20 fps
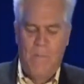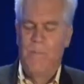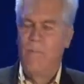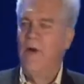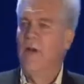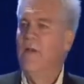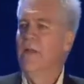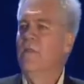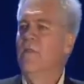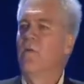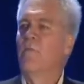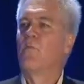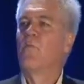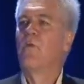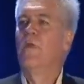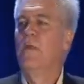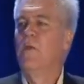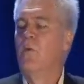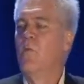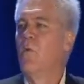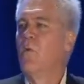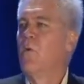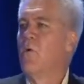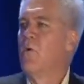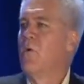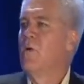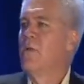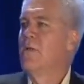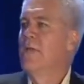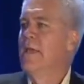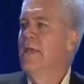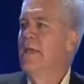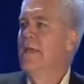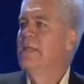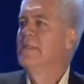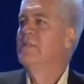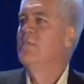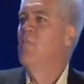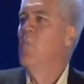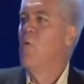But in the real world,
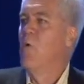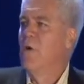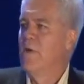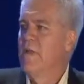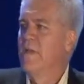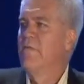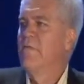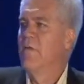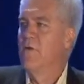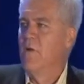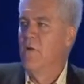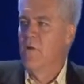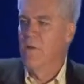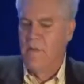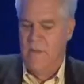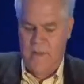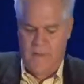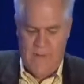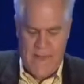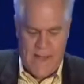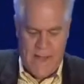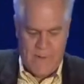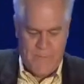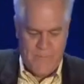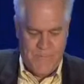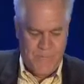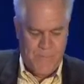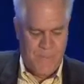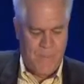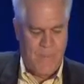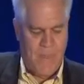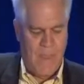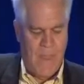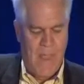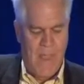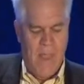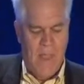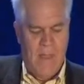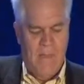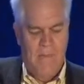it's more difficult than that.
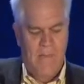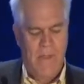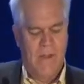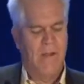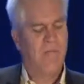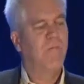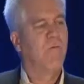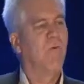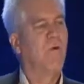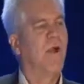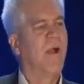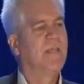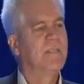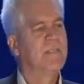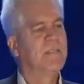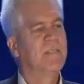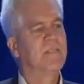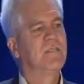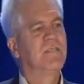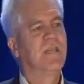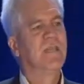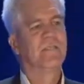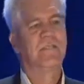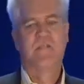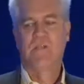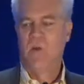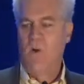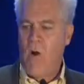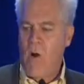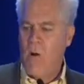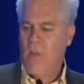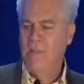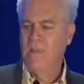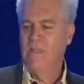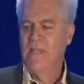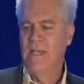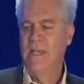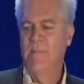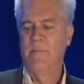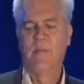Therefore, I suggest you
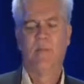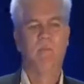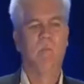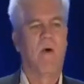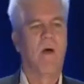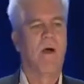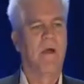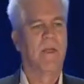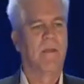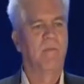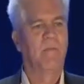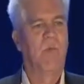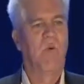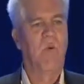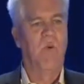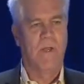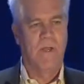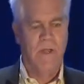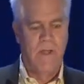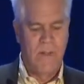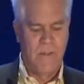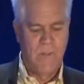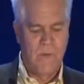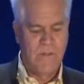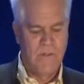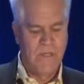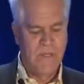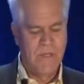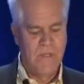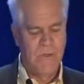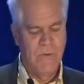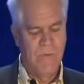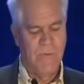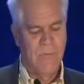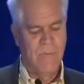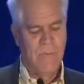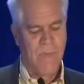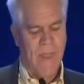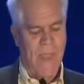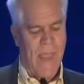always keep in mind point number 2
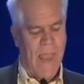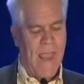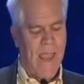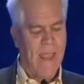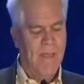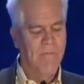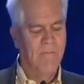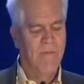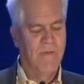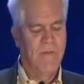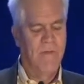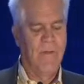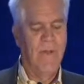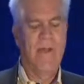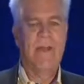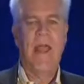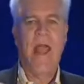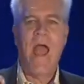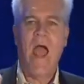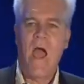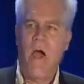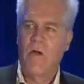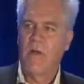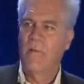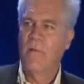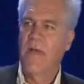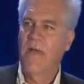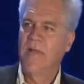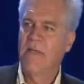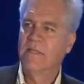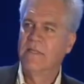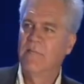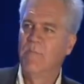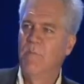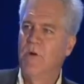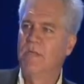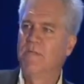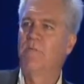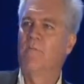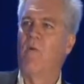and figure out how to make as
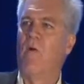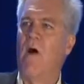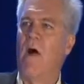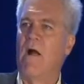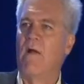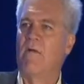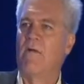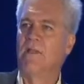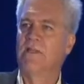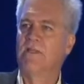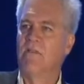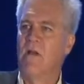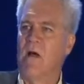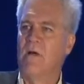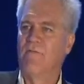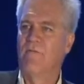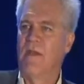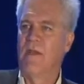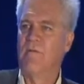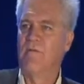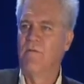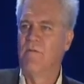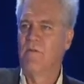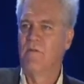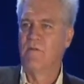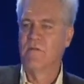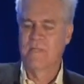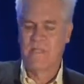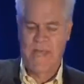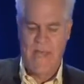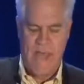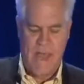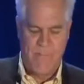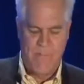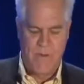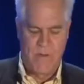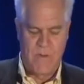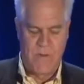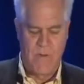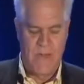much progress off that first
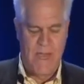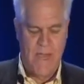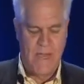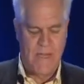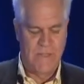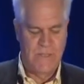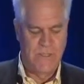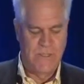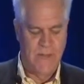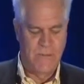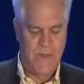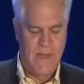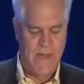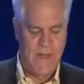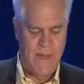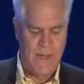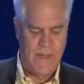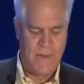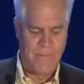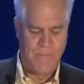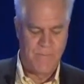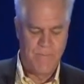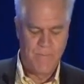capital as you can.